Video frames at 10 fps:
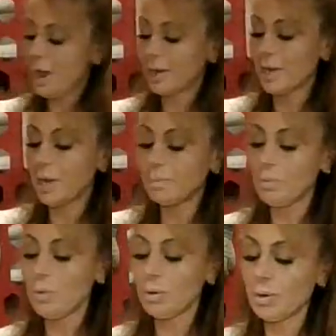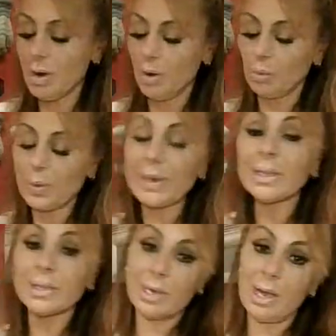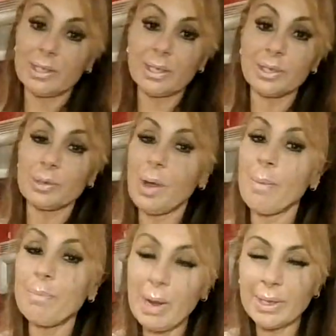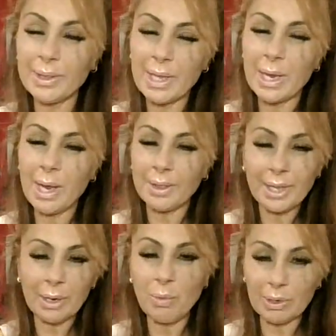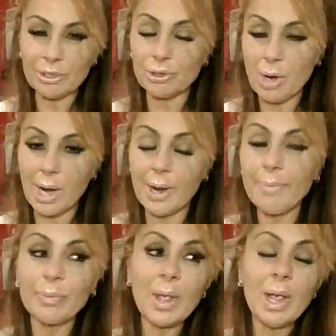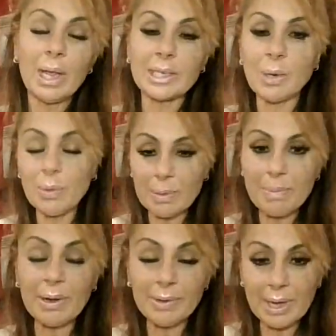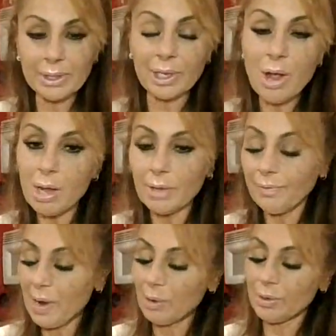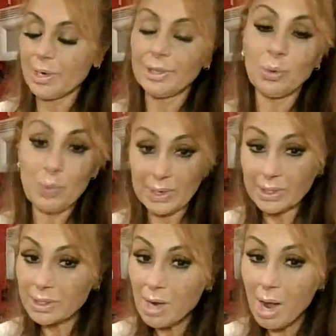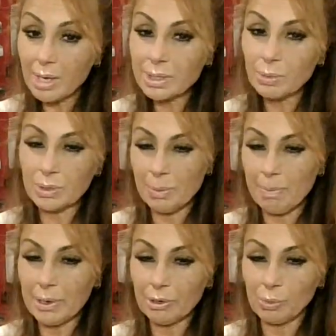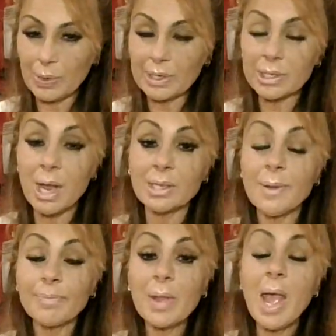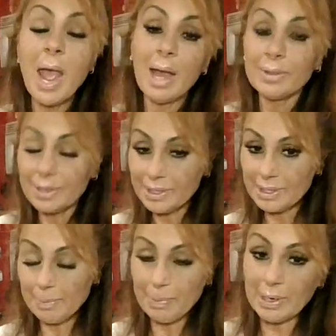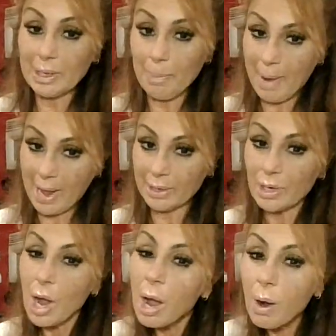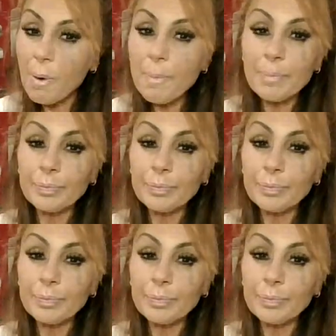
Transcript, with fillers: I got more uh, wing sauce, because my thing I think I want to try is I want to marinate the cauliflower in the wing sauce with some butter and wing sauce, and then dip it in the panko,